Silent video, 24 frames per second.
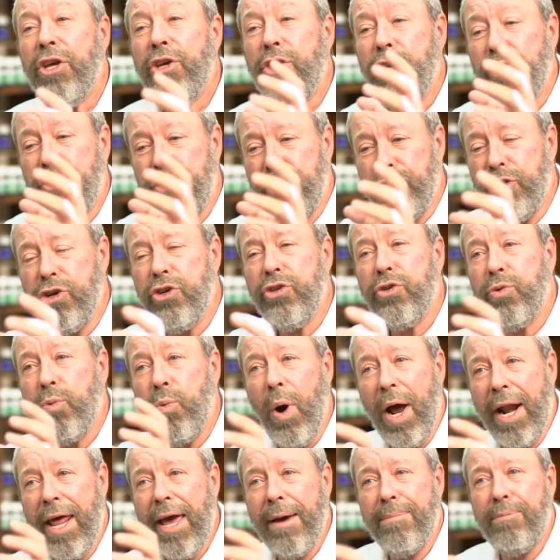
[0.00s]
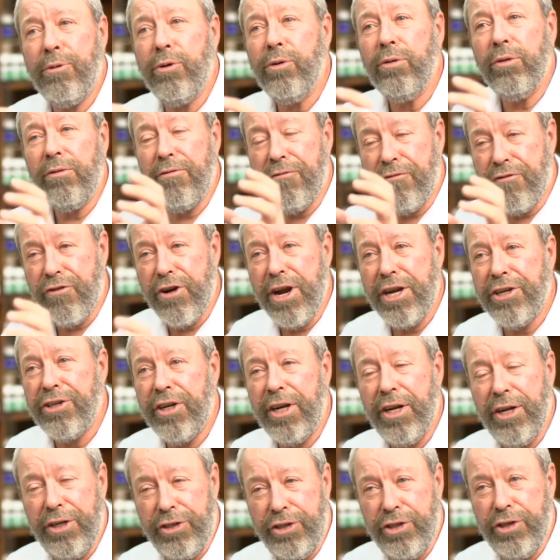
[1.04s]
You juice one apple
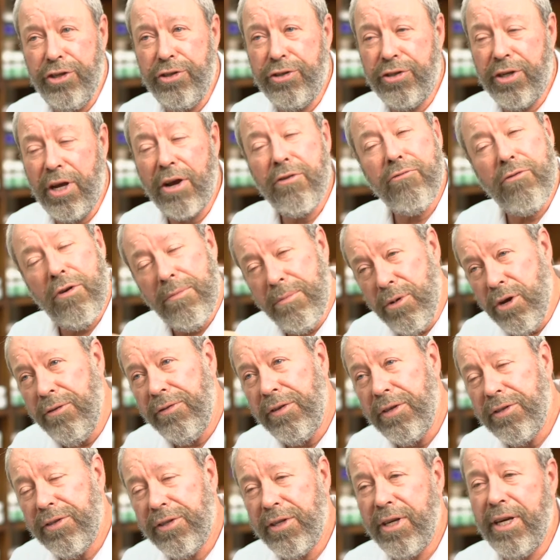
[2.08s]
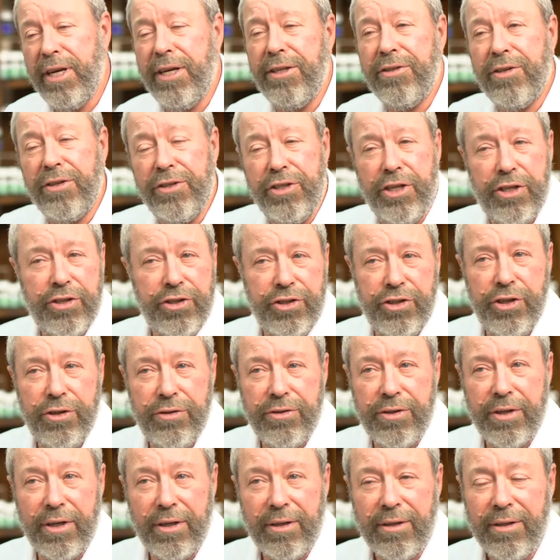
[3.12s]
fresh in a juicer, remove the seeds and just
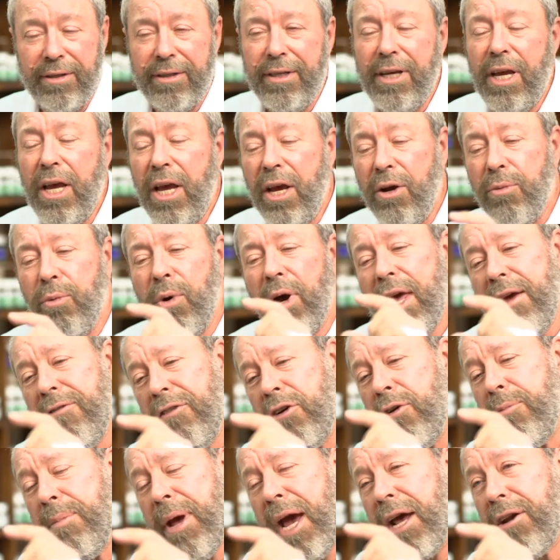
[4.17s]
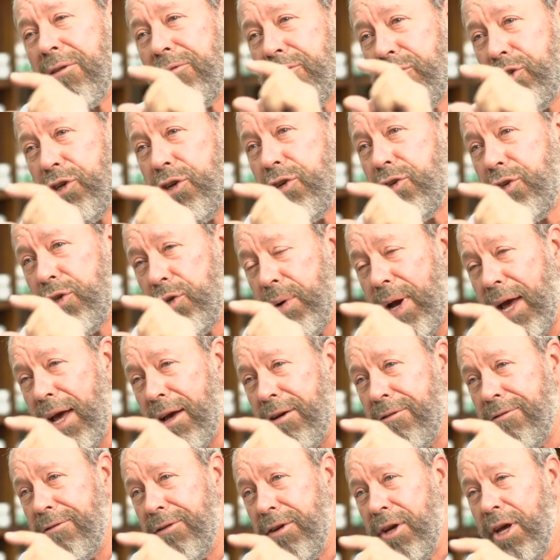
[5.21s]
juice it. Whatever amount of juice you
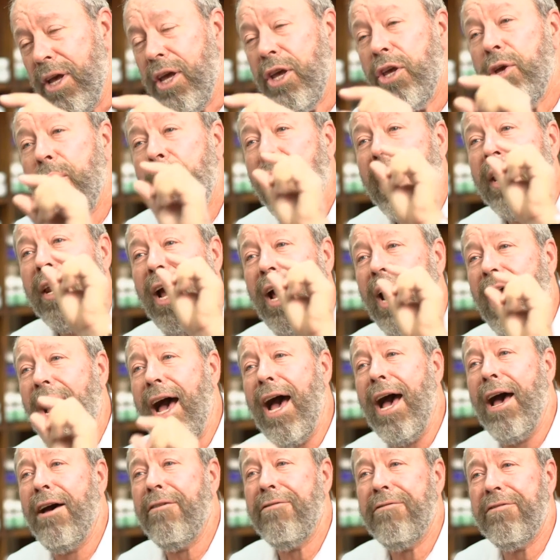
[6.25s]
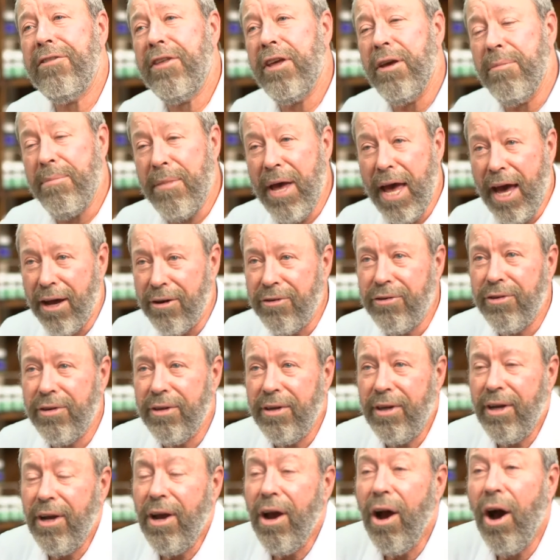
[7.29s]
have, you add half the amount
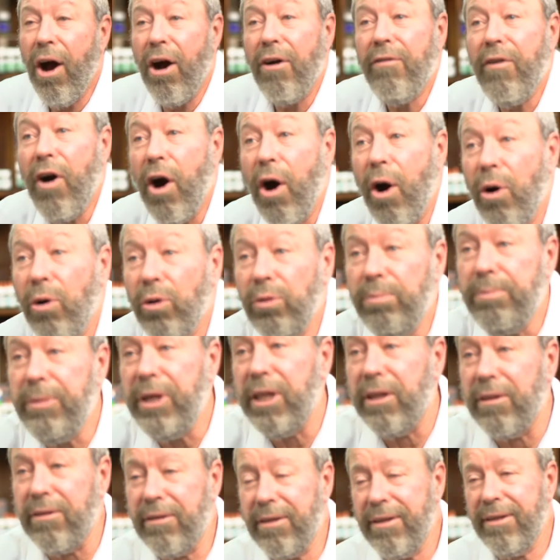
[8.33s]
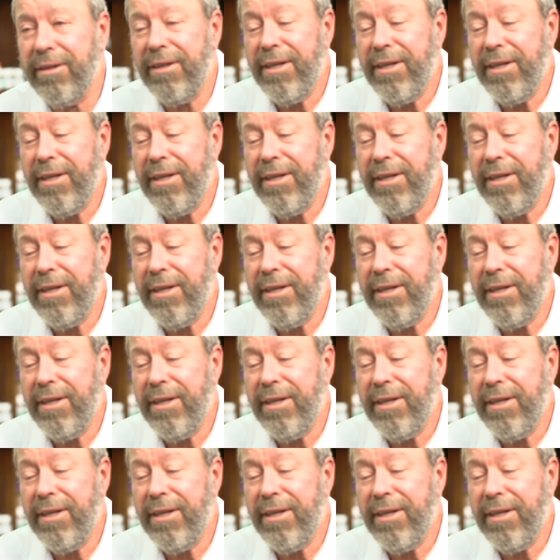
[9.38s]
of whole milk.